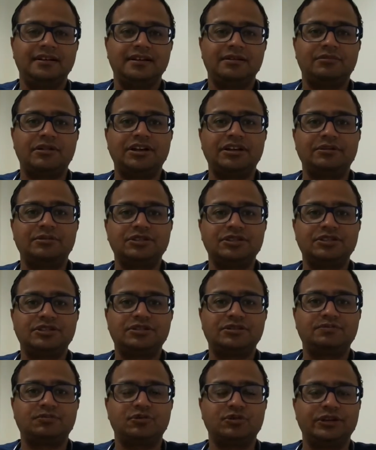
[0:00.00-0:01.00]
My name
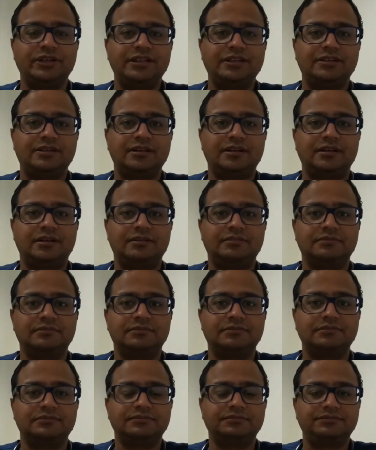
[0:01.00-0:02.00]
is Puneet.
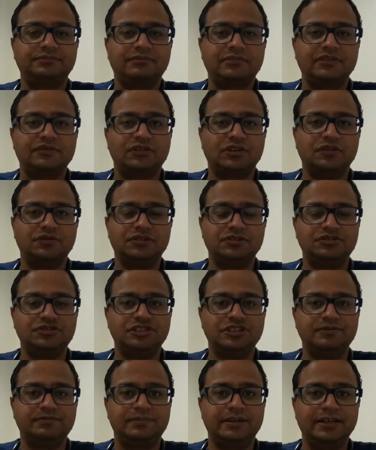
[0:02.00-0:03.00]
I'm one of the
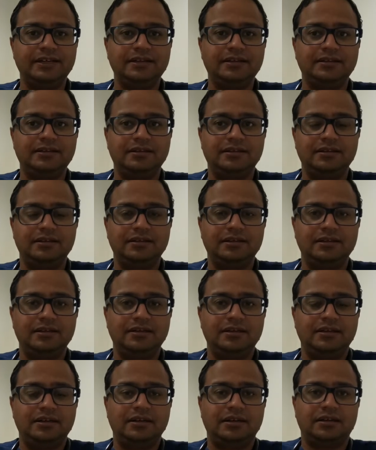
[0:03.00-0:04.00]
GP.
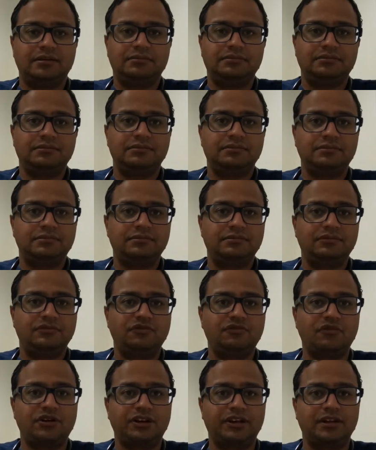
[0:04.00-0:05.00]

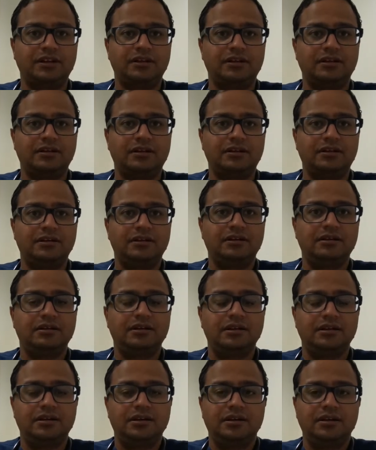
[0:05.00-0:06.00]
I'm working
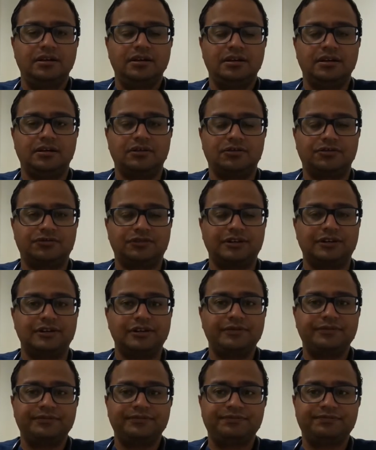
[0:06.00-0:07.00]
in Australia,